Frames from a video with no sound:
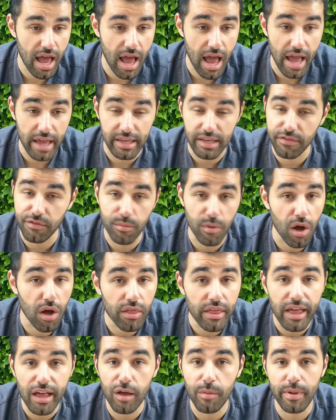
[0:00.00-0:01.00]
I give them all
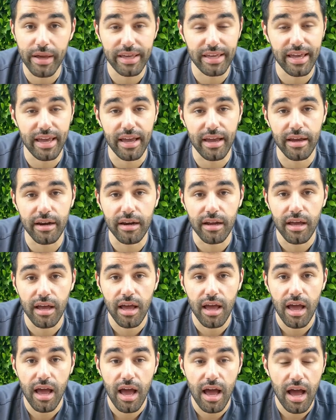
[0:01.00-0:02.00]
the help I can.
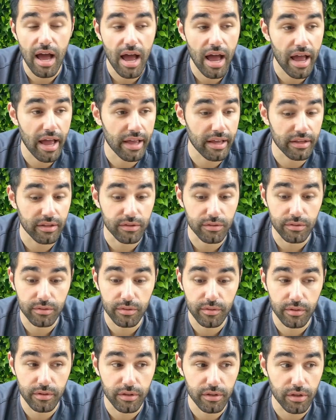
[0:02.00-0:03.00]
I
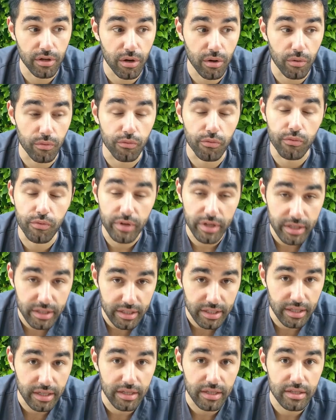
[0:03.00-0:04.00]

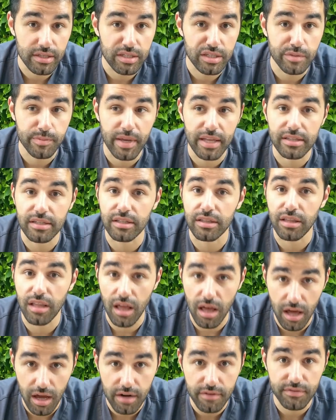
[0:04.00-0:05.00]
really spent a
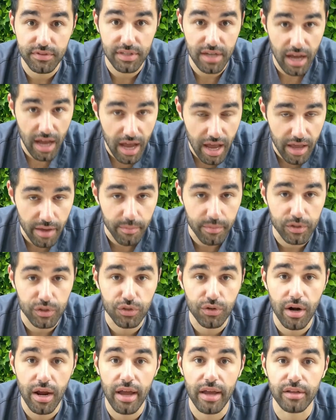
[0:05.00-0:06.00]
lot of time
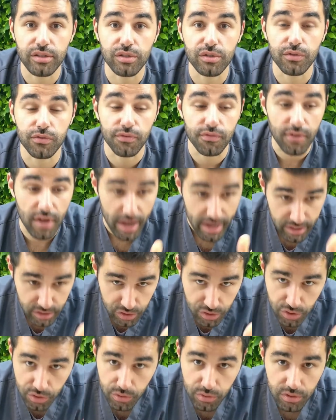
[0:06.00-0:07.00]
trying to
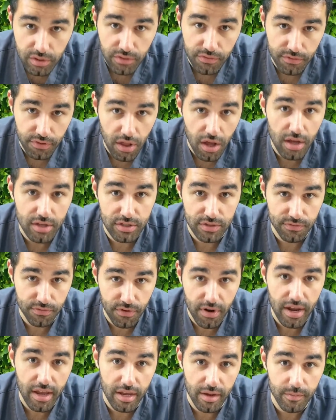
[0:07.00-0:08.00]
fine-tune the Floss
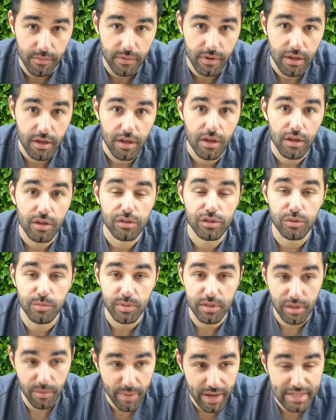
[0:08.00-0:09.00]
frame to
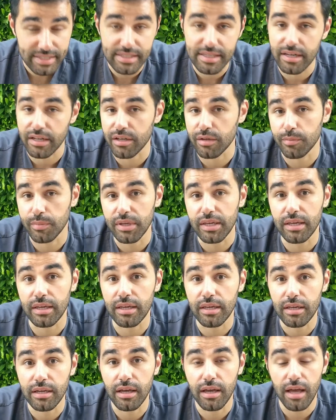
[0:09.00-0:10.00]
be the best that it could
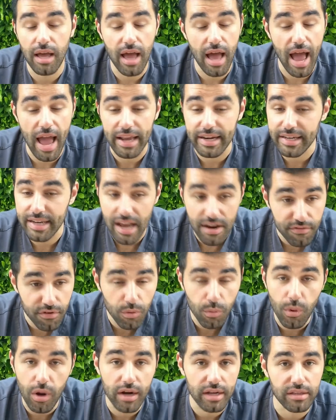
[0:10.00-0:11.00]
be. I never
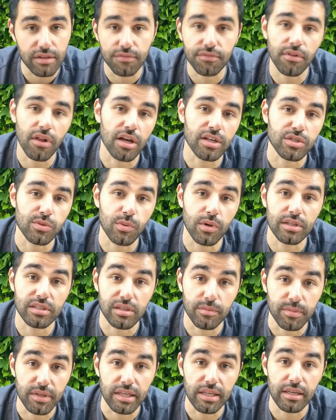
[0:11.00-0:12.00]
wanted the Floss 1 to
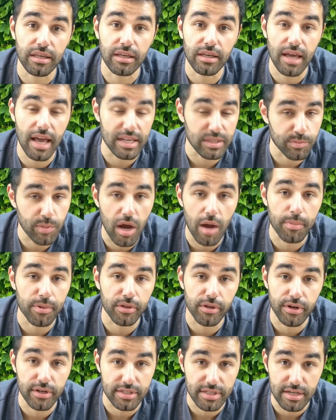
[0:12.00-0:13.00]
be as
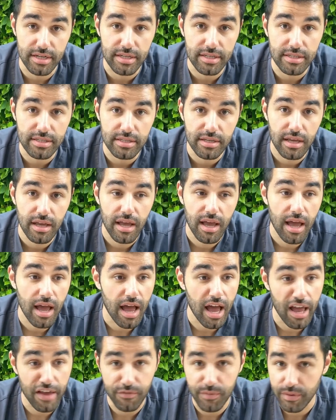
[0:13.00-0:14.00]
popular as it is.
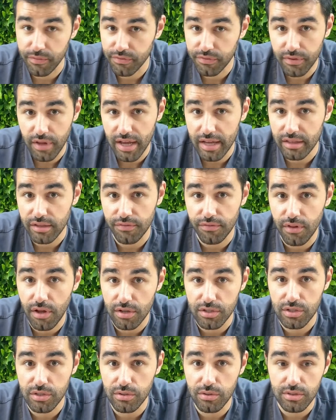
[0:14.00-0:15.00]
I've been flying the
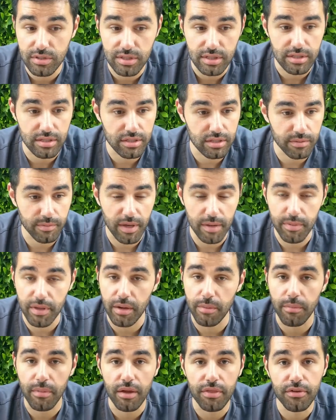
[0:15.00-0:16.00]
Floss 2 since maybe a
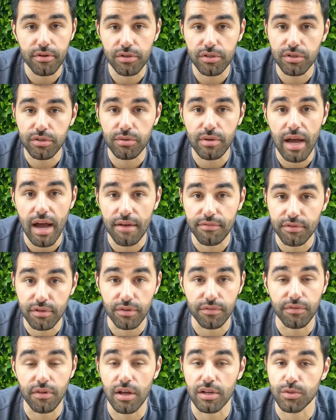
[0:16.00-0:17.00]
month or two after the
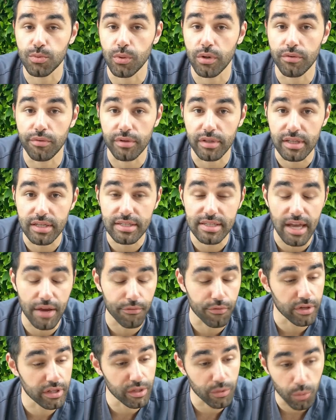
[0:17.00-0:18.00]
Floss 1 release. I
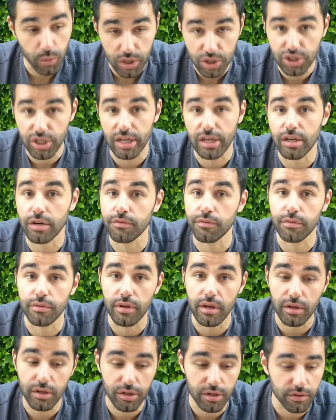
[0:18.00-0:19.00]
really wish I could
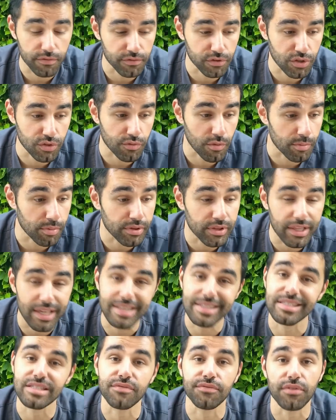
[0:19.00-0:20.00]
have just
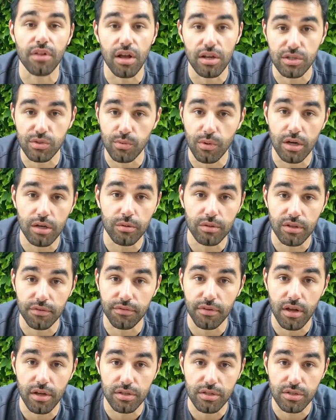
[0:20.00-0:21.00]
replaced the Floss 1 with the
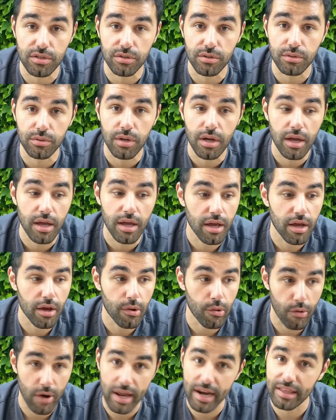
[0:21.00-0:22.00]
Floss 2
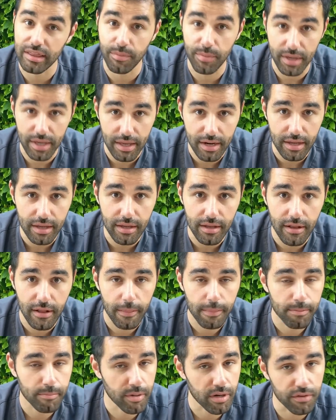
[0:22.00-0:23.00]
right at the beginning,
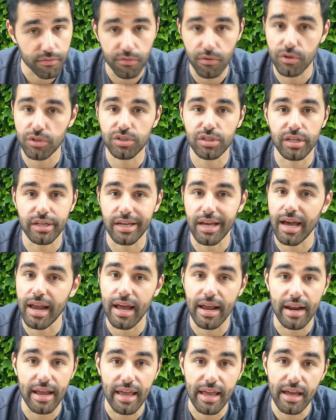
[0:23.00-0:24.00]
but unfortunately it got
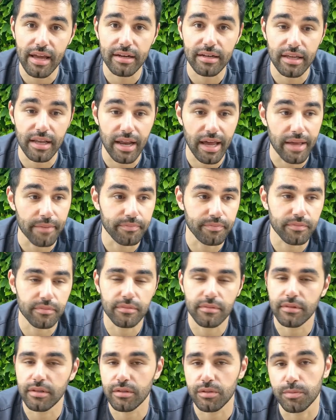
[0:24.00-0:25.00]
out of hand and
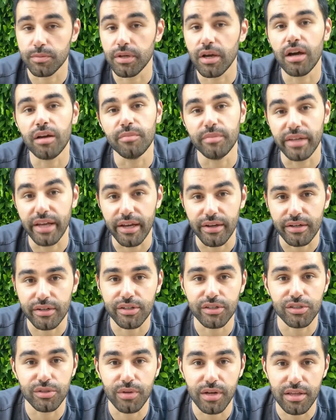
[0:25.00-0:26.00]
it's beyond me. I
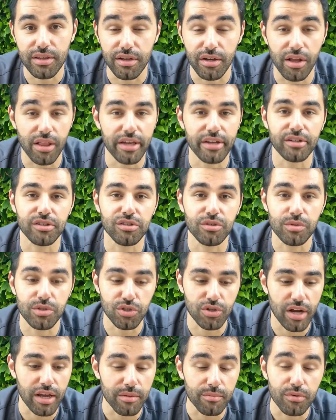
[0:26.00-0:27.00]
couldn't do anything. All I could do was
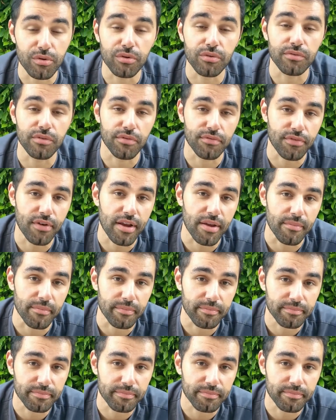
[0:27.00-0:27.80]
try and improve the frame.